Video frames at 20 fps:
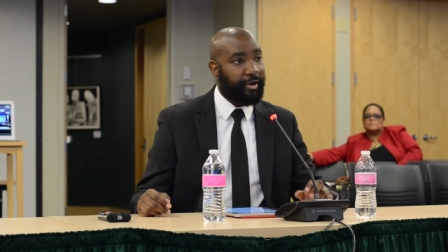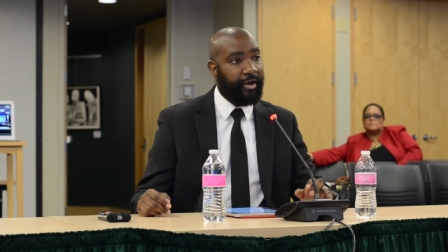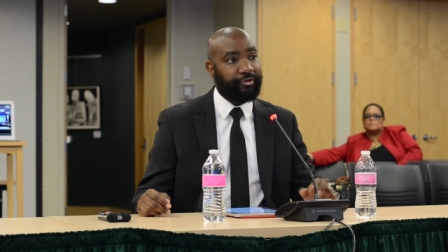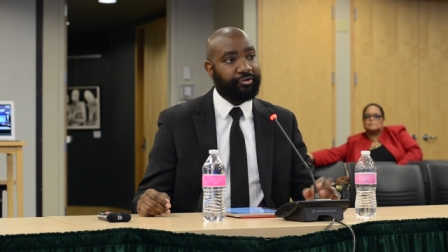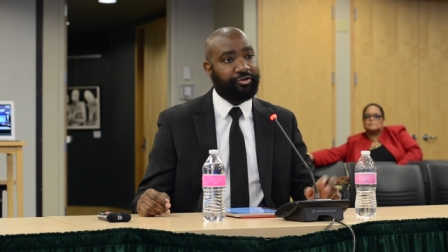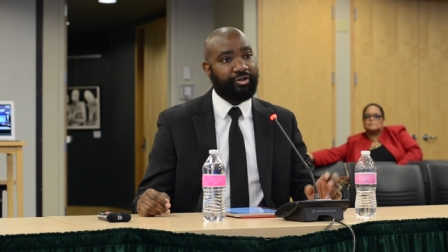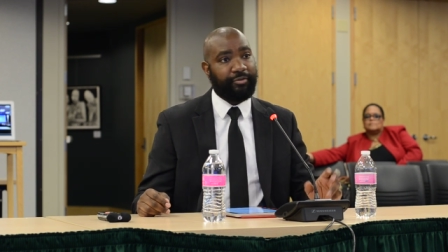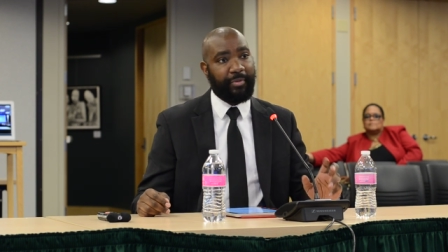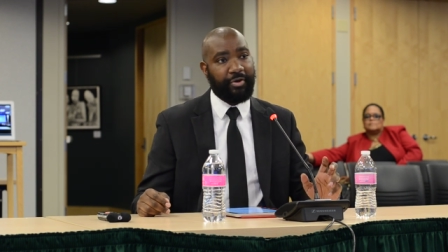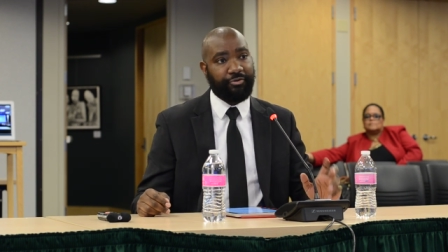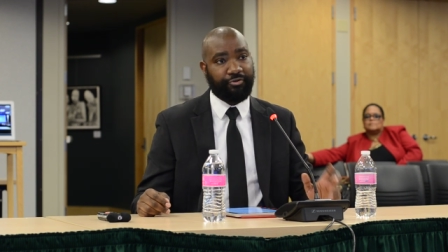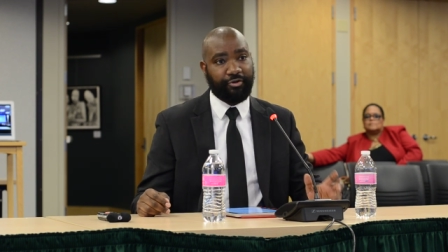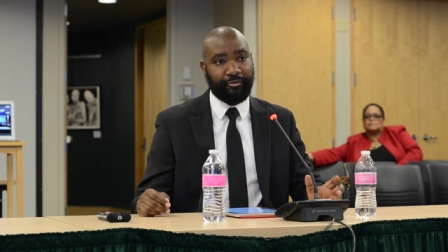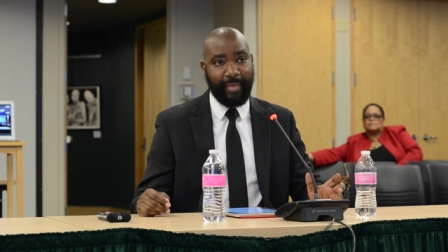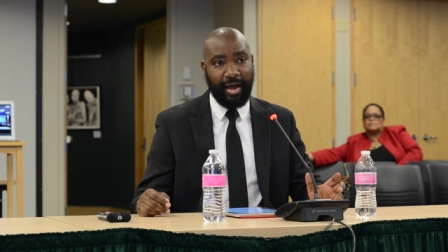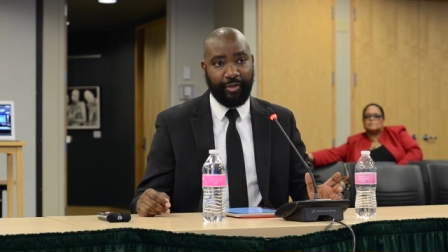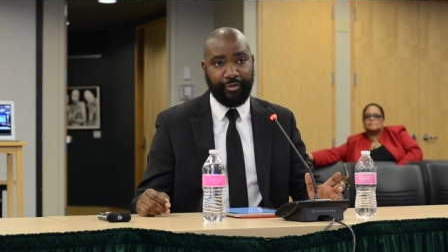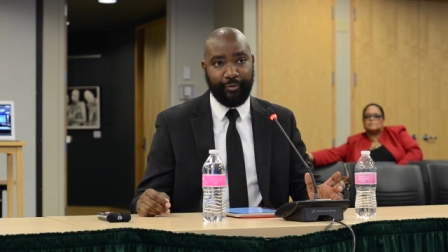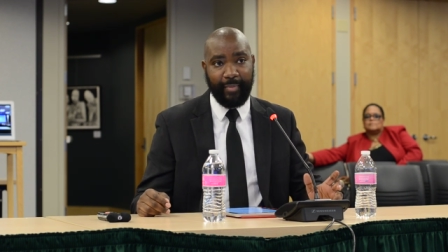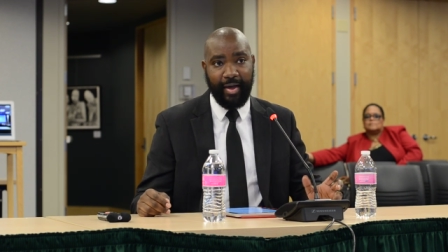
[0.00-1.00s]
and she majored in
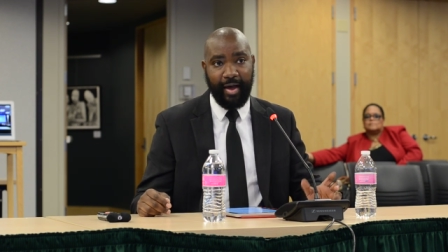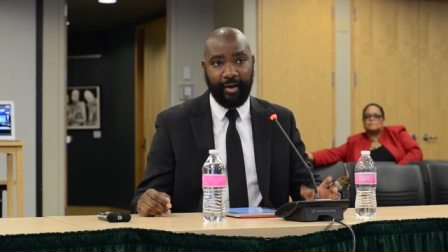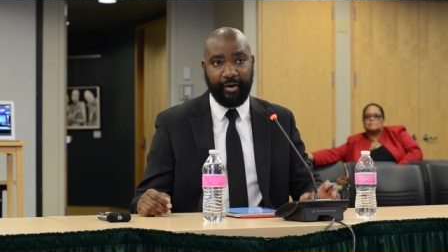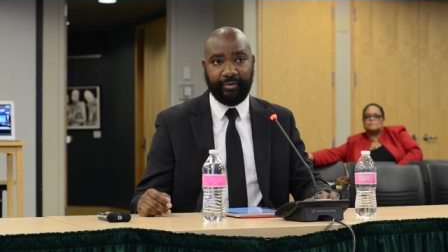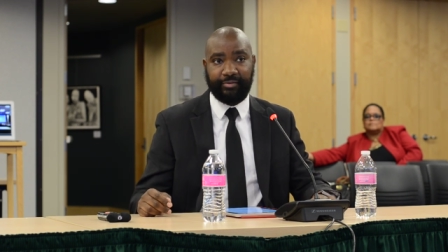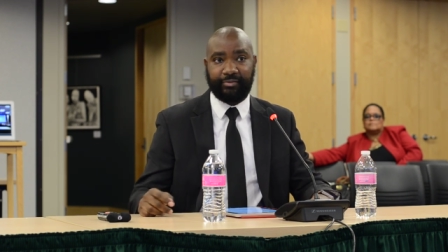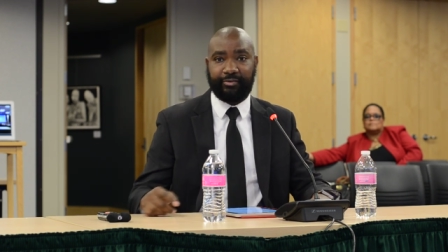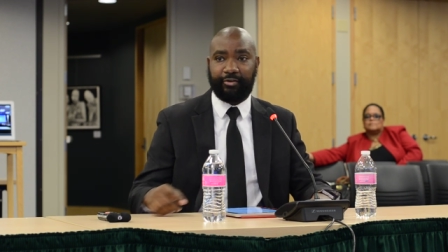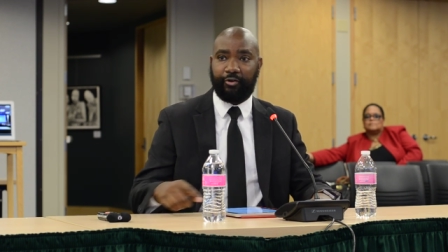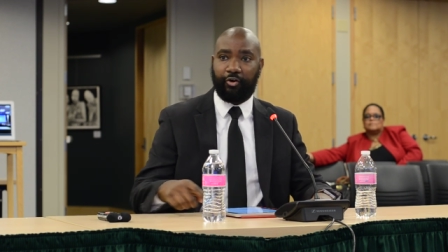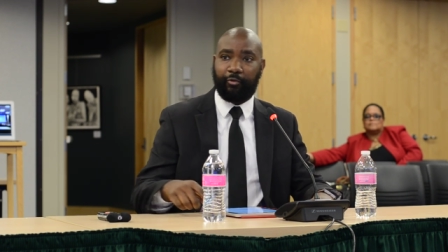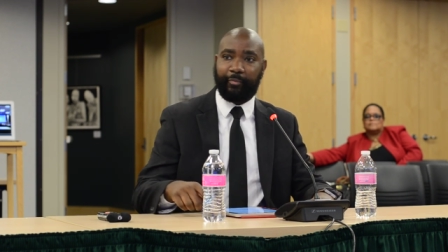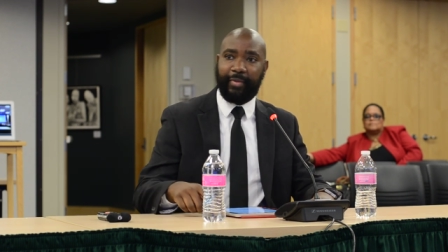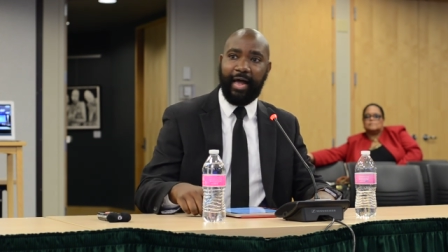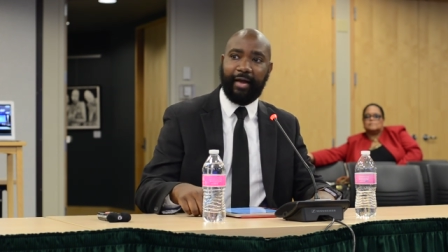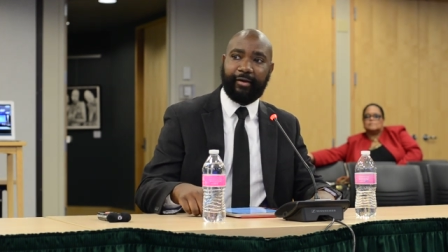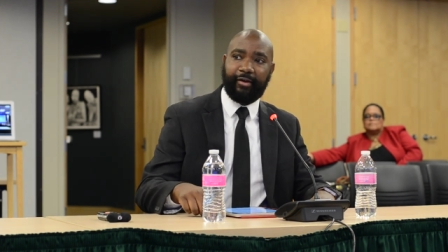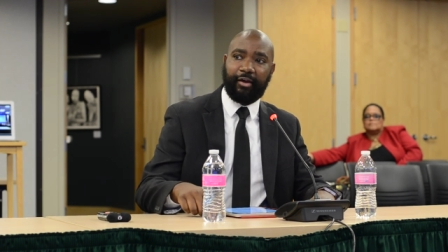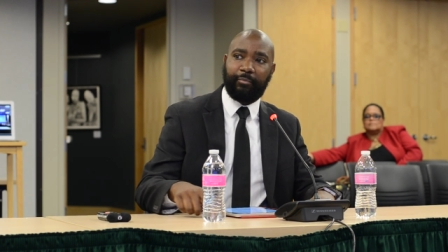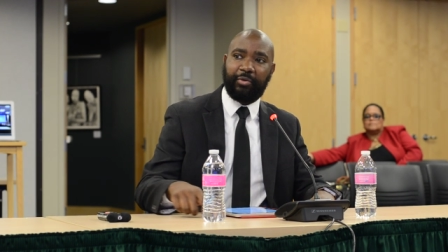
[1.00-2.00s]
mathematics to go
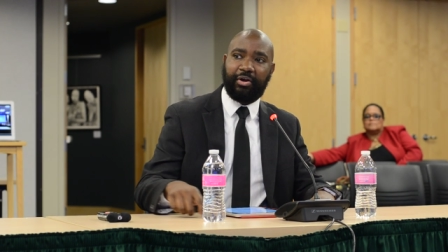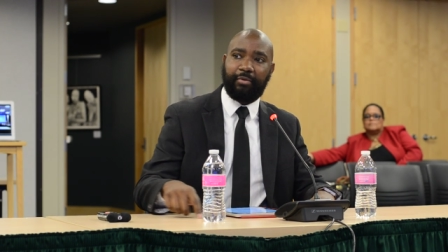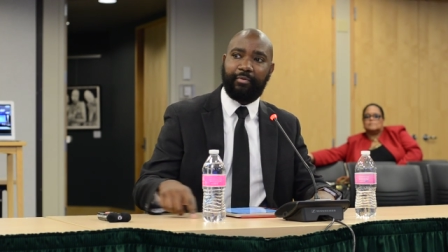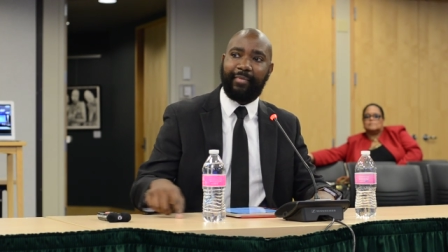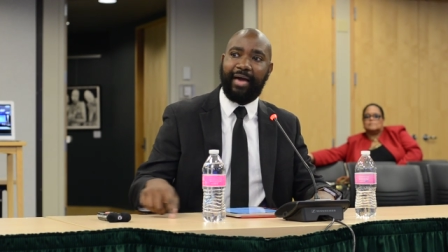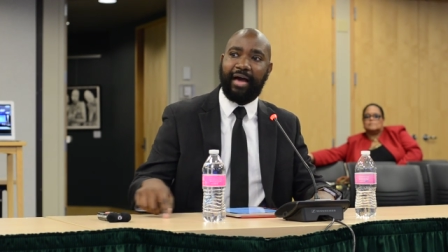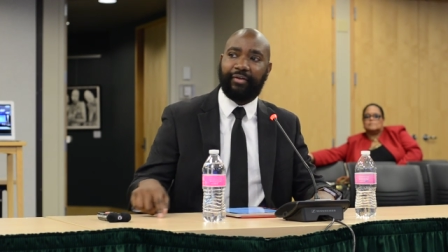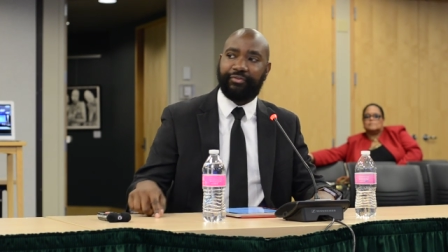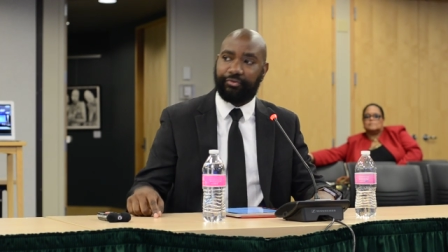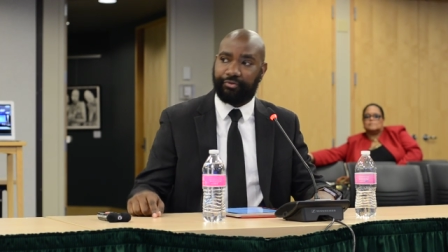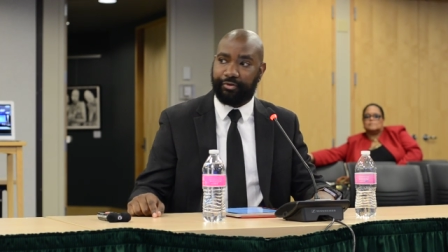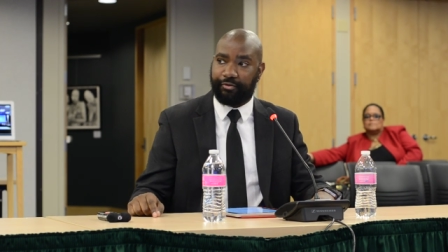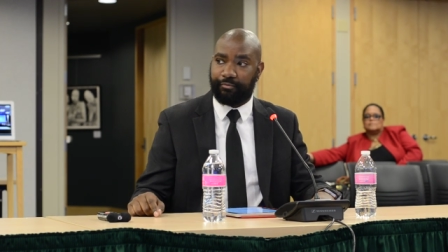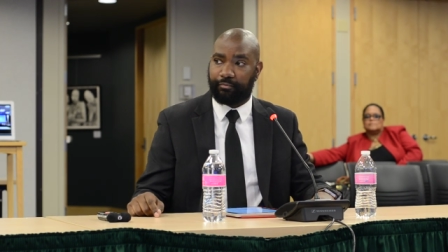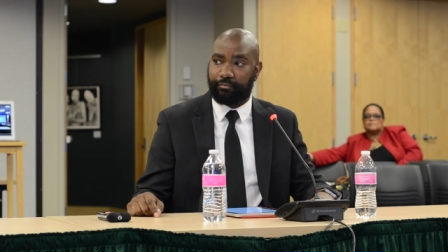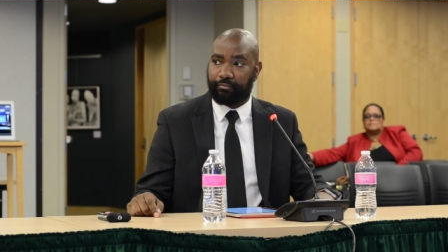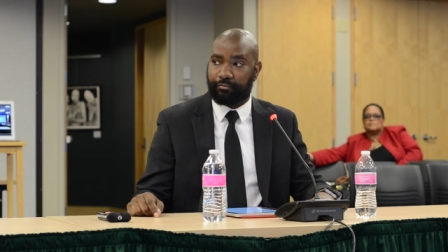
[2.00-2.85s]
back and become a math teacher.